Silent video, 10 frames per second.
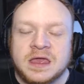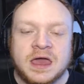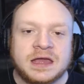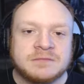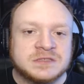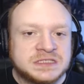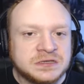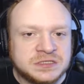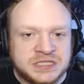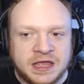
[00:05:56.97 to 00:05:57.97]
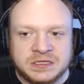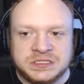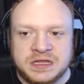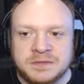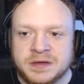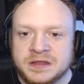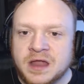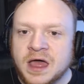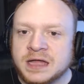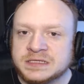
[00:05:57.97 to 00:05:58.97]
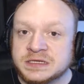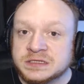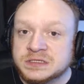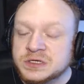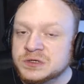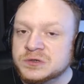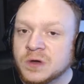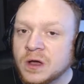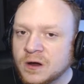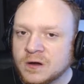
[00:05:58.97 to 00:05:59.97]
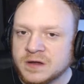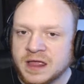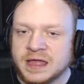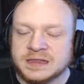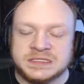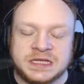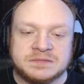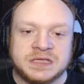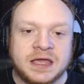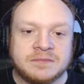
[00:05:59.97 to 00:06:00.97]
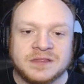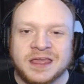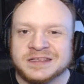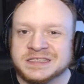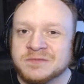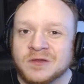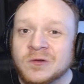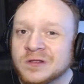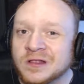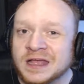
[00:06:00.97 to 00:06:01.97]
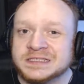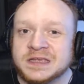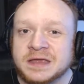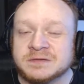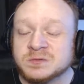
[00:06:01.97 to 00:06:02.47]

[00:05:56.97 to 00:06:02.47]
It was still challenging, but not too hard at the same time. Like some of the old classic games were